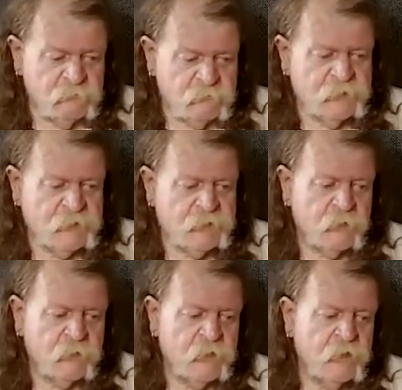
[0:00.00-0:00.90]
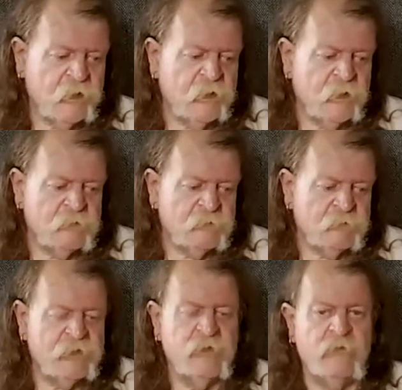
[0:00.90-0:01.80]
They do to
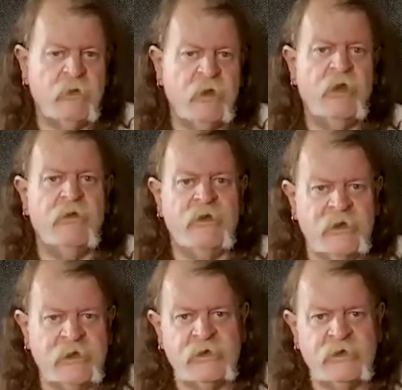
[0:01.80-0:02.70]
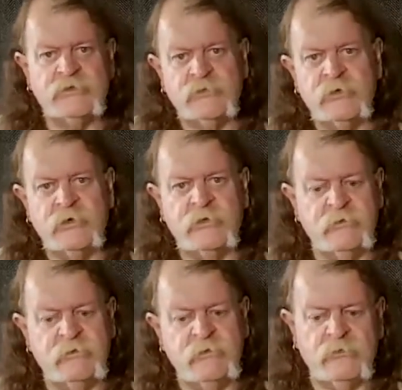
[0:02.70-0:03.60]
become the English rather
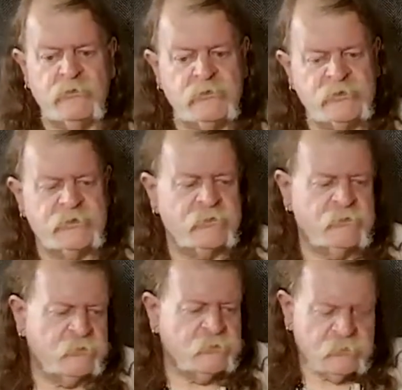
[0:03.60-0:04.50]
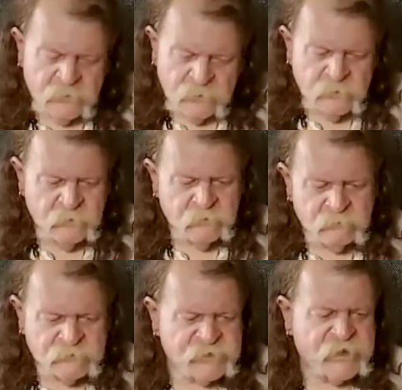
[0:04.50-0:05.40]
than Norse or
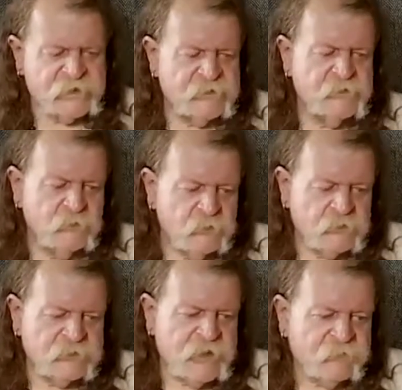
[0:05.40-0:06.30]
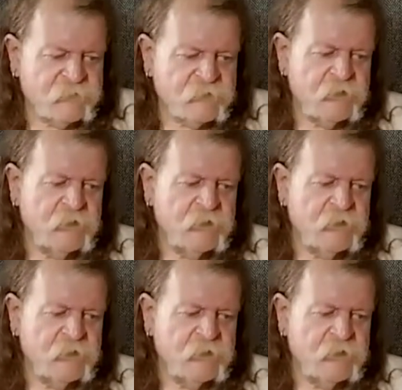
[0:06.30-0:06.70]
Saxon or whatever.